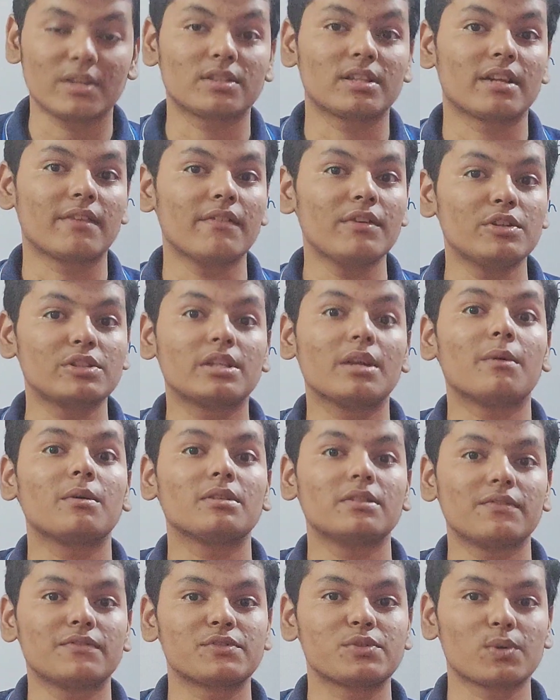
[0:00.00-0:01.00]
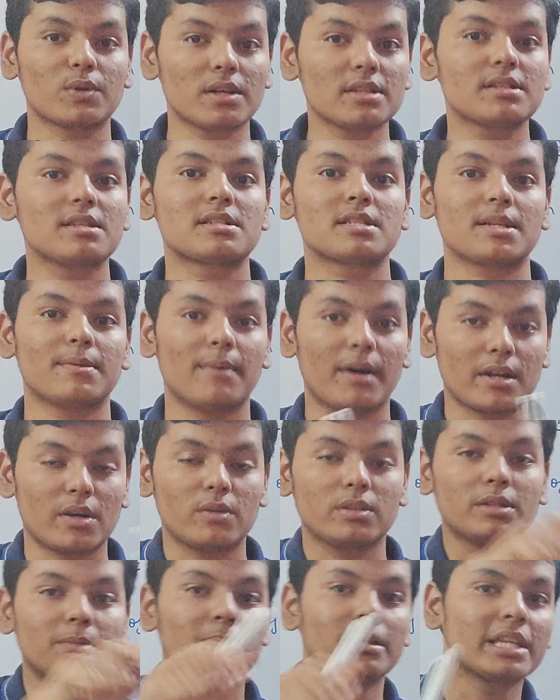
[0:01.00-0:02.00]
or the revolution of the solar system
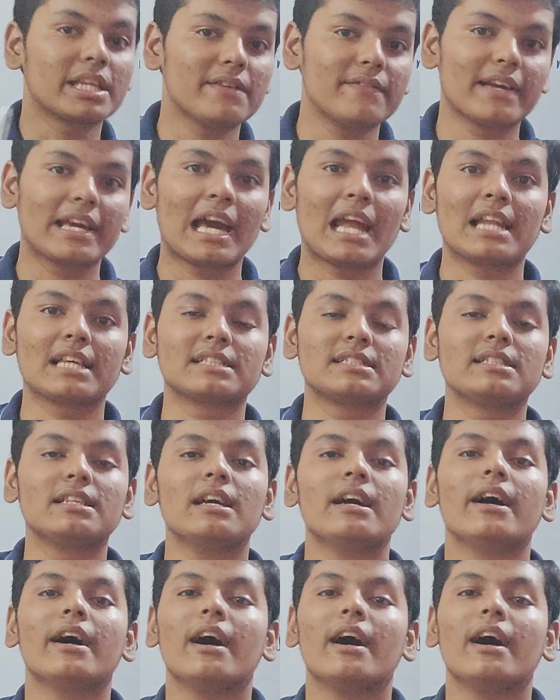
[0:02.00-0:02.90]
around the Milky Way galaxy,